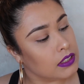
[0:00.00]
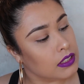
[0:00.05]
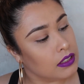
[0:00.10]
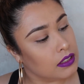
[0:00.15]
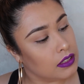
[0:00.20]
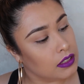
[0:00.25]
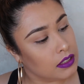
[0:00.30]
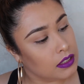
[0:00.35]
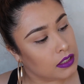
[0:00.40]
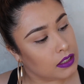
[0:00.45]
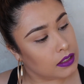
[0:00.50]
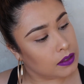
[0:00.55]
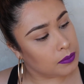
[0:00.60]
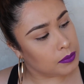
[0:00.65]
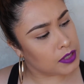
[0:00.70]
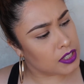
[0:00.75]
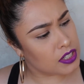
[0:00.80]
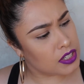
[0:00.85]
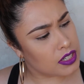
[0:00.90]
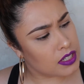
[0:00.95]

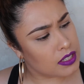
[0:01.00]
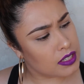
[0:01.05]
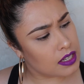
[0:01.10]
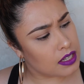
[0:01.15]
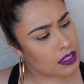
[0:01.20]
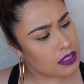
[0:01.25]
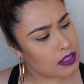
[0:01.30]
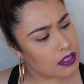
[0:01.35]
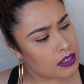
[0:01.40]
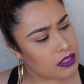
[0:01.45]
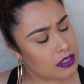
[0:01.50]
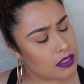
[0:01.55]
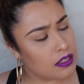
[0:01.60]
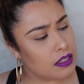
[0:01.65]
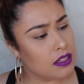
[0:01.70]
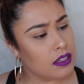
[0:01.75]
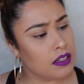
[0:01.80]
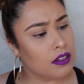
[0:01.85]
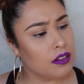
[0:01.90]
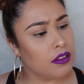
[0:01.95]
Um, it just says,